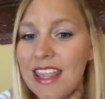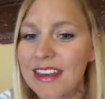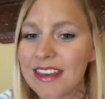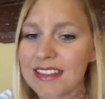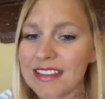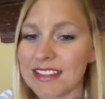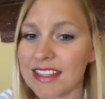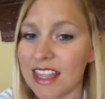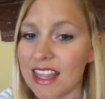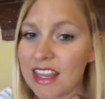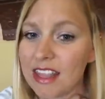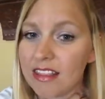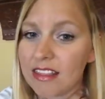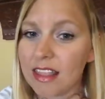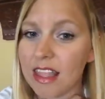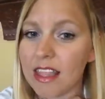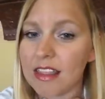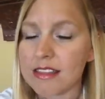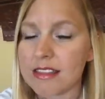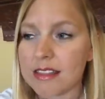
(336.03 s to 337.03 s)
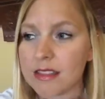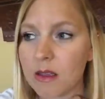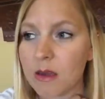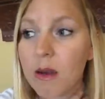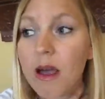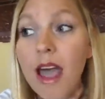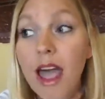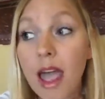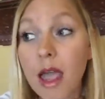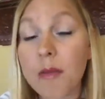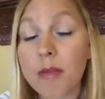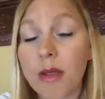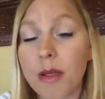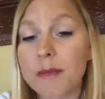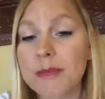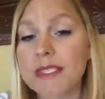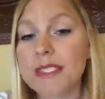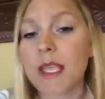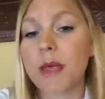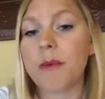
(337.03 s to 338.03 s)
it's getting late, so I
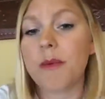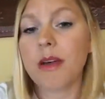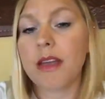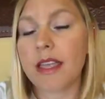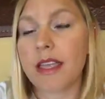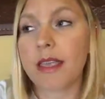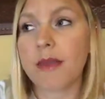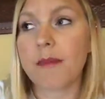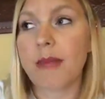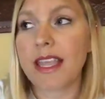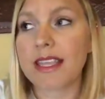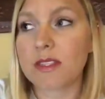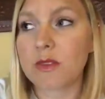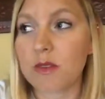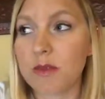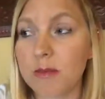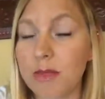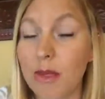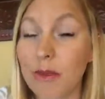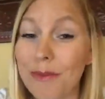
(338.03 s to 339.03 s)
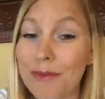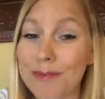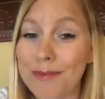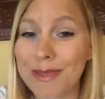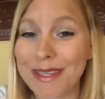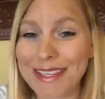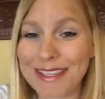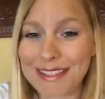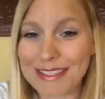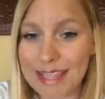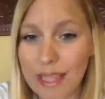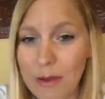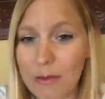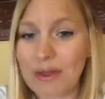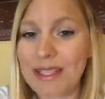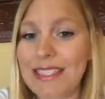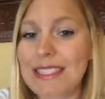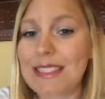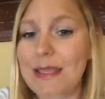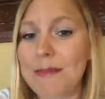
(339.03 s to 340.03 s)
promise I will get him ice cream though, because I
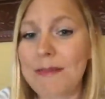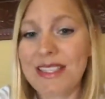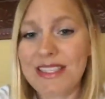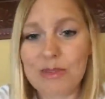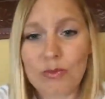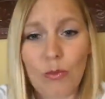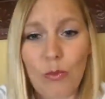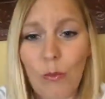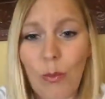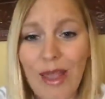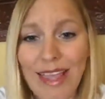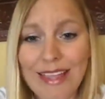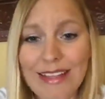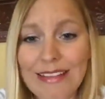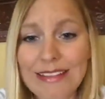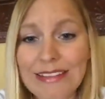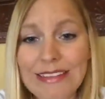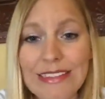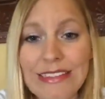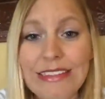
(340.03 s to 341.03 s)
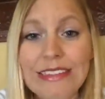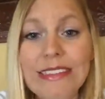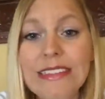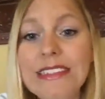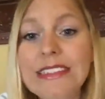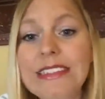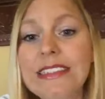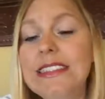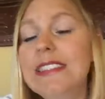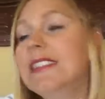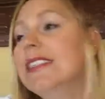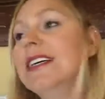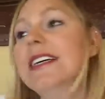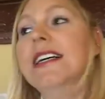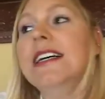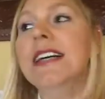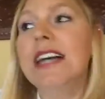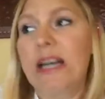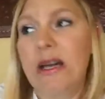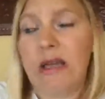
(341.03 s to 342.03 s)
want some as well.
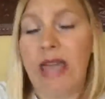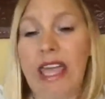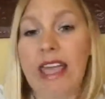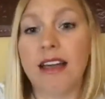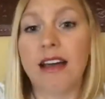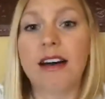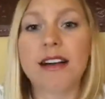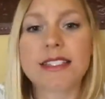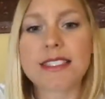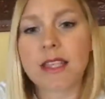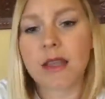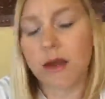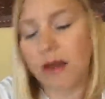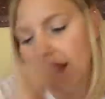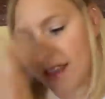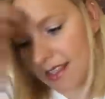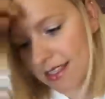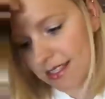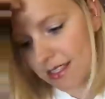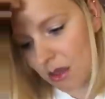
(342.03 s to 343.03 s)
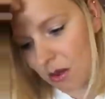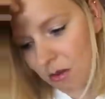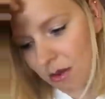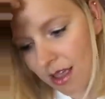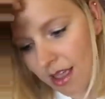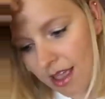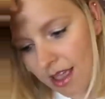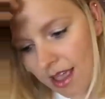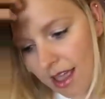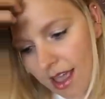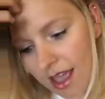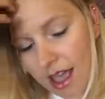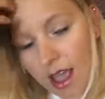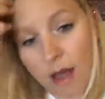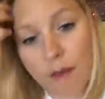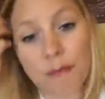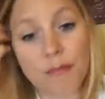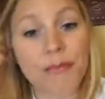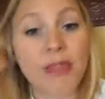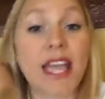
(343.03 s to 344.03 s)
Okay, also, so
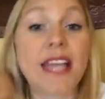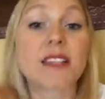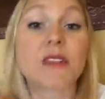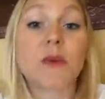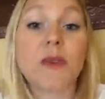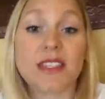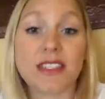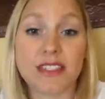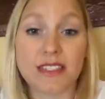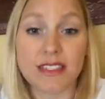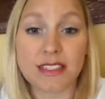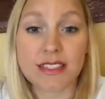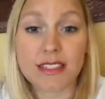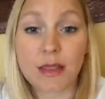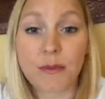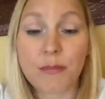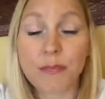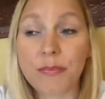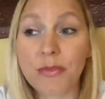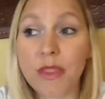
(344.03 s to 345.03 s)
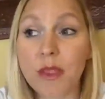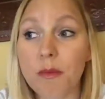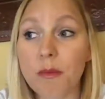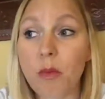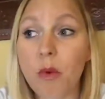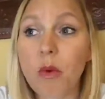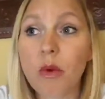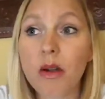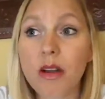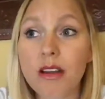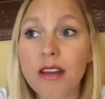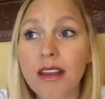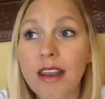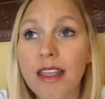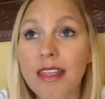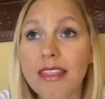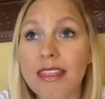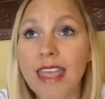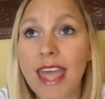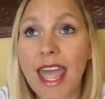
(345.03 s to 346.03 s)
ask questions. The more
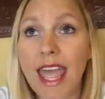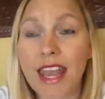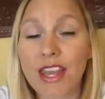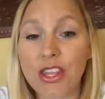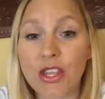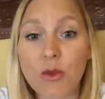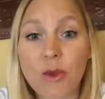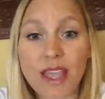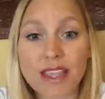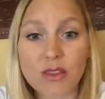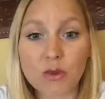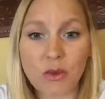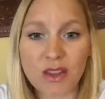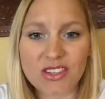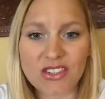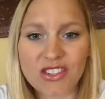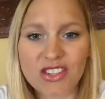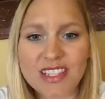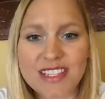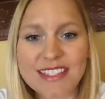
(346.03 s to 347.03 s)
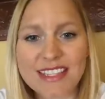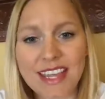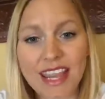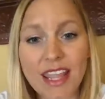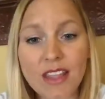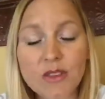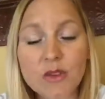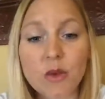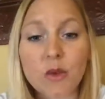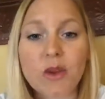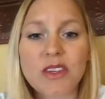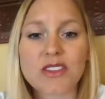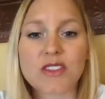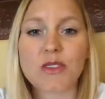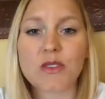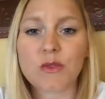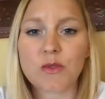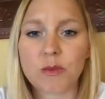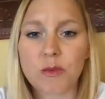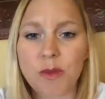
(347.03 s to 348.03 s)
that you ask questions and answer questions
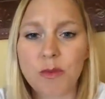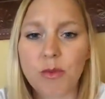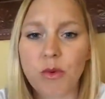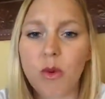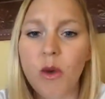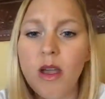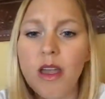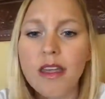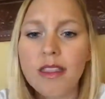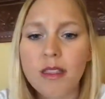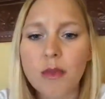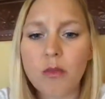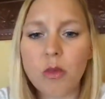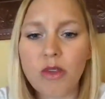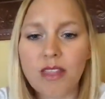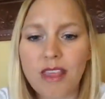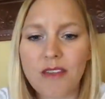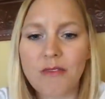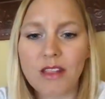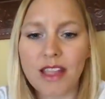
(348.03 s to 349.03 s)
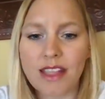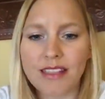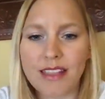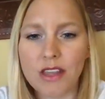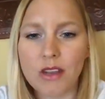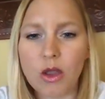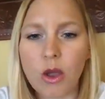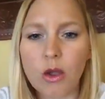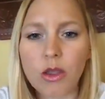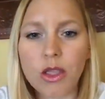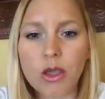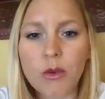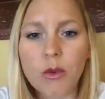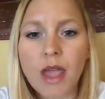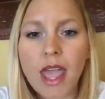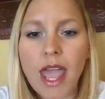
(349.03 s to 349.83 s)
for people, the more they feel like they know you,